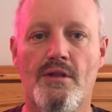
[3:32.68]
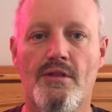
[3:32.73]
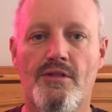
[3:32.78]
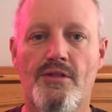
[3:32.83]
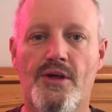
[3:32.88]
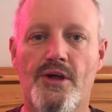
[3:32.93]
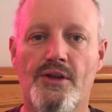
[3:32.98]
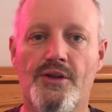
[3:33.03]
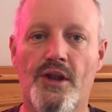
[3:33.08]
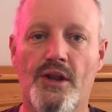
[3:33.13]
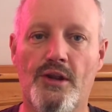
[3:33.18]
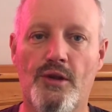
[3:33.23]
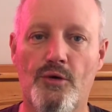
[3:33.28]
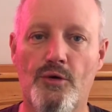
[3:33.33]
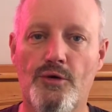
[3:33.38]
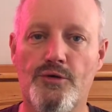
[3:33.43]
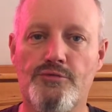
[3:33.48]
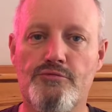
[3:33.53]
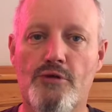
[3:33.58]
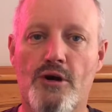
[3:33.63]
that the
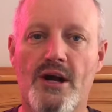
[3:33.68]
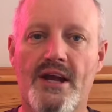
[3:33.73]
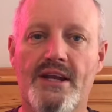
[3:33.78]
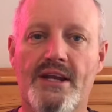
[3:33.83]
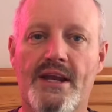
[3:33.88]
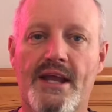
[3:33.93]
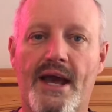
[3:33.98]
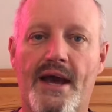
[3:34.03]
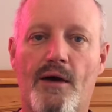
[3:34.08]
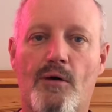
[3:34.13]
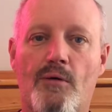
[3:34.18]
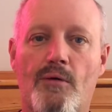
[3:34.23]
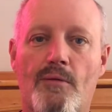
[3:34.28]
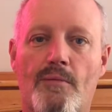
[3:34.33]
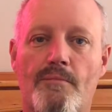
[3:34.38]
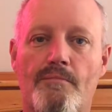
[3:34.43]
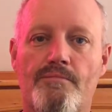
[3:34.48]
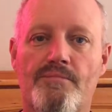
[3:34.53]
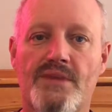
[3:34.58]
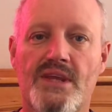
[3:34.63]
Lord right now
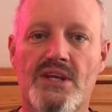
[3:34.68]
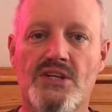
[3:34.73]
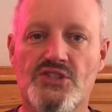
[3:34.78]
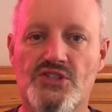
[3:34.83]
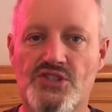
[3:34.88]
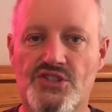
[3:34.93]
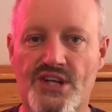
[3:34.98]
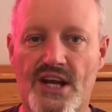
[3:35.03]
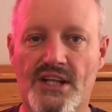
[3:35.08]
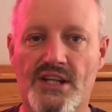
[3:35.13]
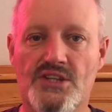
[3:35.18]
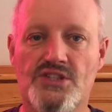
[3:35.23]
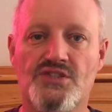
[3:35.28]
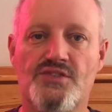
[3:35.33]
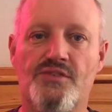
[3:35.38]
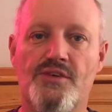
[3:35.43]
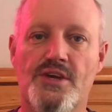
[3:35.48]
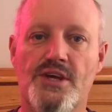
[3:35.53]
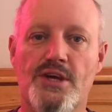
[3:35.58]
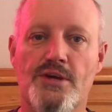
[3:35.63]
is jealous
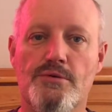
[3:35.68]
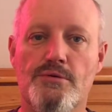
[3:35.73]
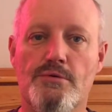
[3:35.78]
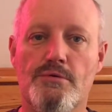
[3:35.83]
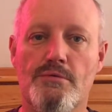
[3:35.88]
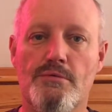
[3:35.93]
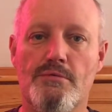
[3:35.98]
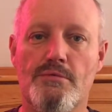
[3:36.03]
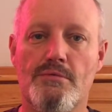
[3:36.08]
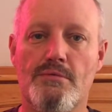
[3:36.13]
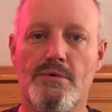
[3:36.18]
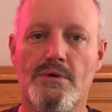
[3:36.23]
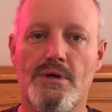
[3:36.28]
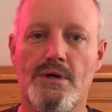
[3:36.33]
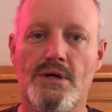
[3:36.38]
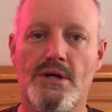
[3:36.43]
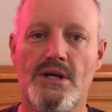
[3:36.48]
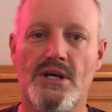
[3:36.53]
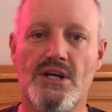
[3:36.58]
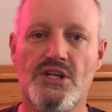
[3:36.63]
for you.
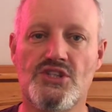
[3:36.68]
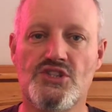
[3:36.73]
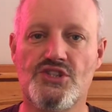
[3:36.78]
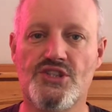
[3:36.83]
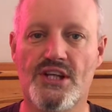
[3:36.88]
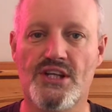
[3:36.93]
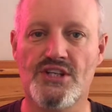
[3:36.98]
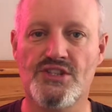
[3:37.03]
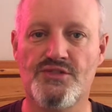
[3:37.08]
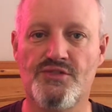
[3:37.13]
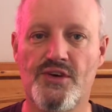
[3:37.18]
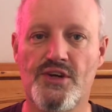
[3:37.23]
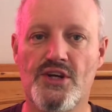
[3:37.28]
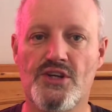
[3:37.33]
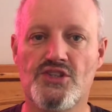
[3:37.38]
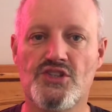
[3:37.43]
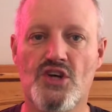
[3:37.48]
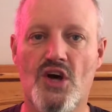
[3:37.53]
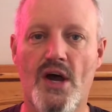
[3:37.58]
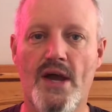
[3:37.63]
He's jealous for
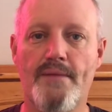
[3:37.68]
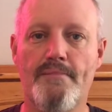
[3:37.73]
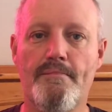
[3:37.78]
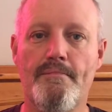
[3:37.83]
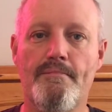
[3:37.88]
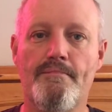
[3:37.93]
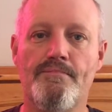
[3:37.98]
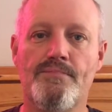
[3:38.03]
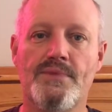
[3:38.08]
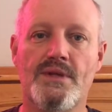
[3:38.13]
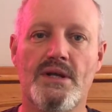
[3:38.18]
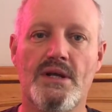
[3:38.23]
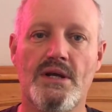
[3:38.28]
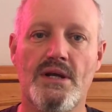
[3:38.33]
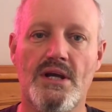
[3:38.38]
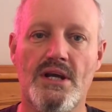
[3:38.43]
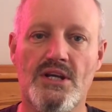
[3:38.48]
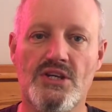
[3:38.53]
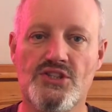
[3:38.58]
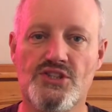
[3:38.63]
your time.
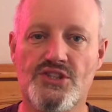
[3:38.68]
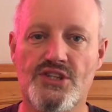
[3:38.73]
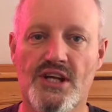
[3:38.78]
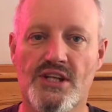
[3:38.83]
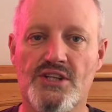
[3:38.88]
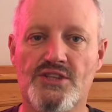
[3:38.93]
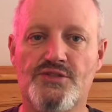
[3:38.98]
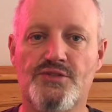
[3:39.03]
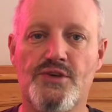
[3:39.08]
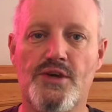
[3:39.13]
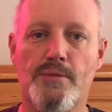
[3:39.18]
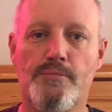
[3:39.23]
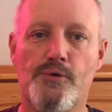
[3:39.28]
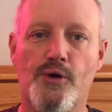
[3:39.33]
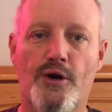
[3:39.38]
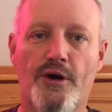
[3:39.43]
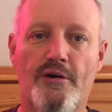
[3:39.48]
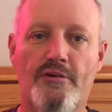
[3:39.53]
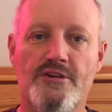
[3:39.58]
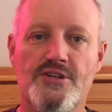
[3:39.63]
He's jealous for your
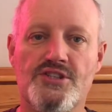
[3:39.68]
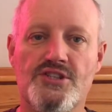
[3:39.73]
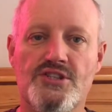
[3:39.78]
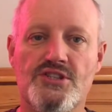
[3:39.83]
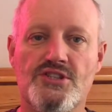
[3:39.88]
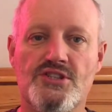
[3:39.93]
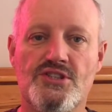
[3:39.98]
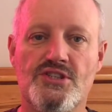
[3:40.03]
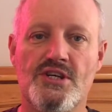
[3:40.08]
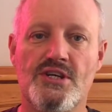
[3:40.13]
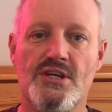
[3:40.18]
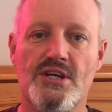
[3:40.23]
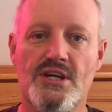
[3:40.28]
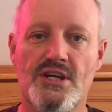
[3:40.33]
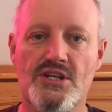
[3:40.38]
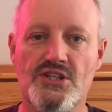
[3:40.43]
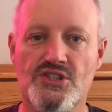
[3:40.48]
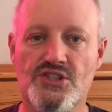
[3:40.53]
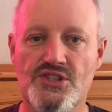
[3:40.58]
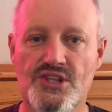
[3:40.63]
priorities.
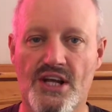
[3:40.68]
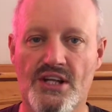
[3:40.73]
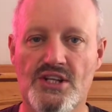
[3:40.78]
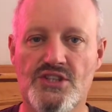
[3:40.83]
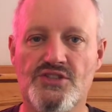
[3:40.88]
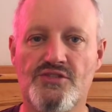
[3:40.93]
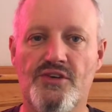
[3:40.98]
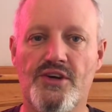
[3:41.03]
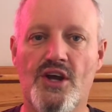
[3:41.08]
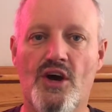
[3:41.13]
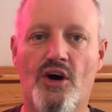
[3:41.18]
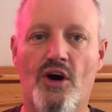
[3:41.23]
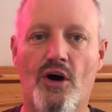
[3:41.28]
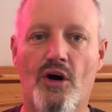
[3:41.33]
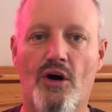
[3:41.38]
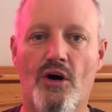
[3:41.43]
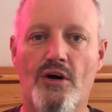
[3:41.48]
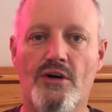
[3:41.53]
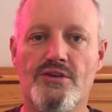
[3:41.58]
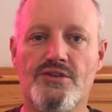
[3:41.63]
He's jealous for your
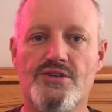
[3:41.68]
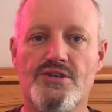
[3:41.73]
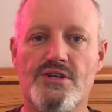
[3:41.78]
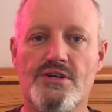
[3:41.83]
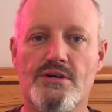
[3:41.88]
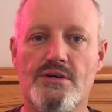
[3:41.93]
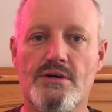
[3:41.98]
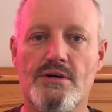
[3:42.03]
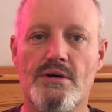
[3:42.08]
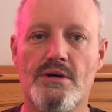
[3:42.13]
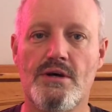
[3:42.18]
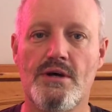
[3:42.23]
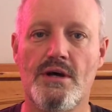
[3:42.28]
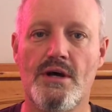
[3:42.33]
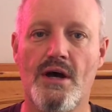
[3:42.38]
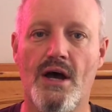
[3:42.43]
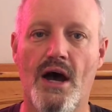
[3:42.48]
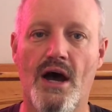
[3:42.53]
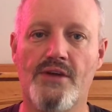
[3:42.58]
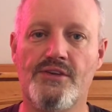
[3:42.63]
heart.
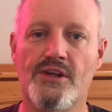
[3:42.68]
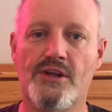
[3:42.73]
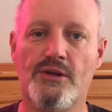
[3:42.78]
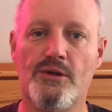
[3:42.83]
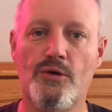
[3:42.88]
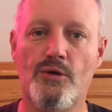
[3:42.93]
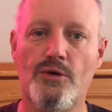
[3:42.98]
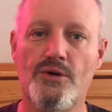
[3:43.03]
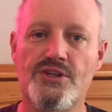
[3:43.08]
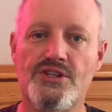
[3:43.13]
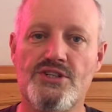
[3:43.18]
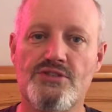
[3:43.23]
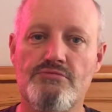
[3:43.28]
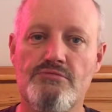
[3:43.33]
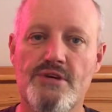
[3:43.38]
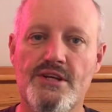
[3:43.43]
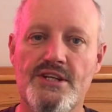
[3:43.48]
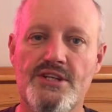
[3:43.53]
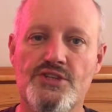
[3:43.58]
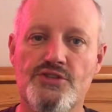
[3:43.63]
And the Lord is
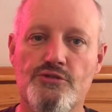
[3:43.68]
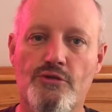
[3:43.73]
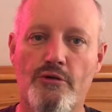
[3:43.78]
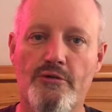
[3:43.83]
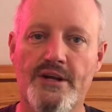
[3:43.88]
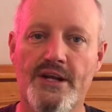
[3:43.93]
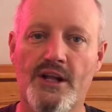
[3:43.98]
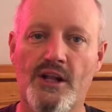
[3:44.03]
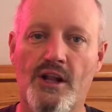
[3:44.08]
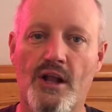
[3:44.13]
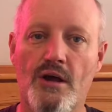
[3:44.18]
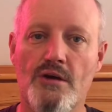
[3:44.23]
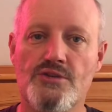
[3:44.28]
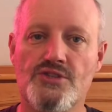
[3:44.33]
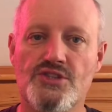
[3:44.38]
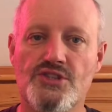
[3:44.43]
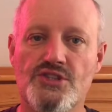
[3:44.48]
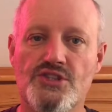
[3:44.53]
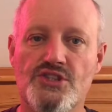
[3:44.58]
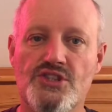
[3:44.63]
really drawing
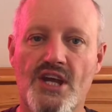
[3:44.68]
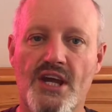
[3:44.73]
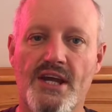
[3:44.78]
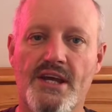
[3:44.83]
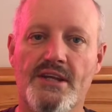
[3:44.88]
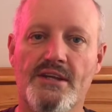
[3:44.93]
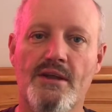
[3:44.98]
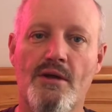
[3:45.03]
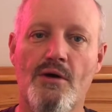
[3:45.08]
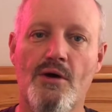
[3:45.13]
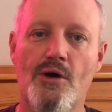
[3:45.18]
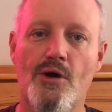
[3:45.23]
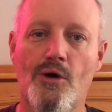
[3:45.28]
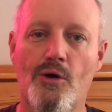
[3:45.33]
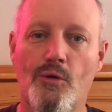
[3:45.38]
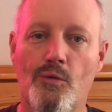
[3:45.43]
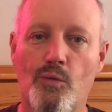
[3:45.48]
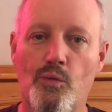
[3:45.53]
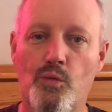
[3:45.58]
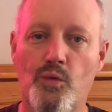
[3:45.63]
close and saying,
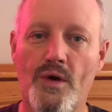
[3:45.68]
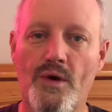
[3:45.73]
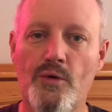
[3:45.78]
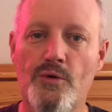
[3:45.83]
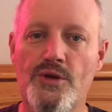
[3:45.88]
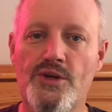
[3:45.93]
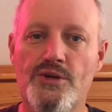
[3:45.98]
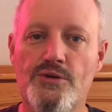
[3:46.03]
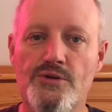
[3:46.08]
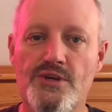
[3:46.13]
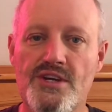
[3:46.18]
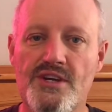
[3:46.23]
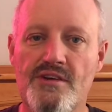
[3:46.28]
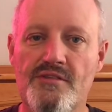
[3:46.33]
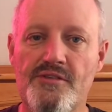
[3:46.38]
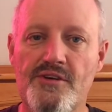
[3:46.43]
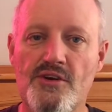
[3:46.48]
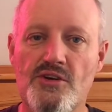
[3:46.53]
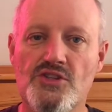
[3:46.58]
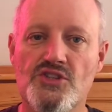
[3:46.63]
will you
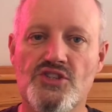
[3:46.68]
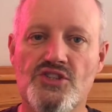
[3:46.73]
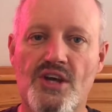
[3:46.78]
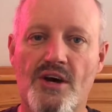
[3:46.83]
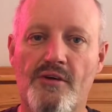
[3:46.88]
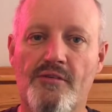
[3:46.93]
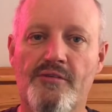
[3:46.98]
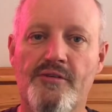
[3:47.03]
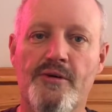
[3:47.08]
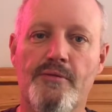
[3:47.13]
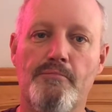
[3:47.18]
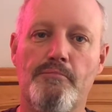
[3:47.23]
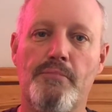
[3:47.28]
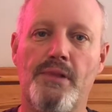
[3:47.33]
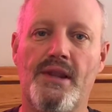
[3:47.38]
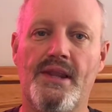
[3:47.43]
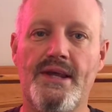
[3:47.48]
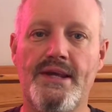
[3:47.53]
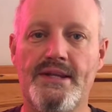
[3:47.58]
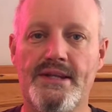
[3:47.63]
give yourself
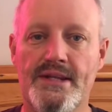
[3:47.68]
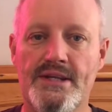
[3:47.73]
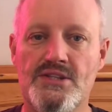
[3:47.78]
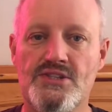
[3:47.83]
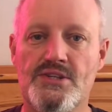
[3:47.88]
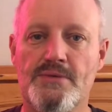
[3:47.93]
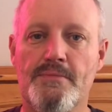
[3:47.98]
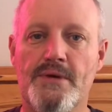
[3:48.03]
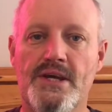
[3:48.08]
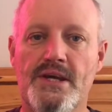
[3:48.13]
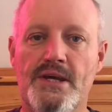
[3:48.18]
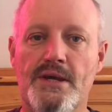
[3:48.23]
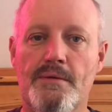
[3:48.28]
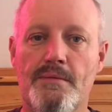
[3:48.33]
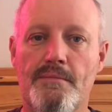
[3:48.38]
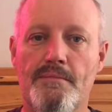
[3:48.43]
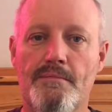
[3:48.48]
completely to me?